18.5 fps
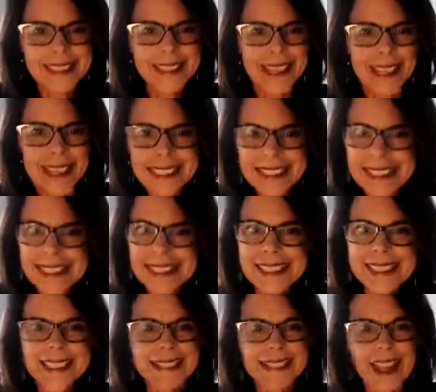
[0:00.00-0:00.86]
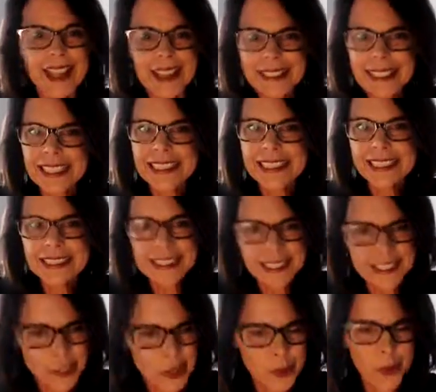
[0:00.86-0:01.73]
Kindness is not
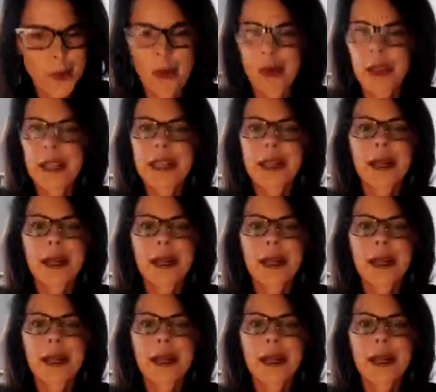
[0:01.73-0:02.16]
instinctual.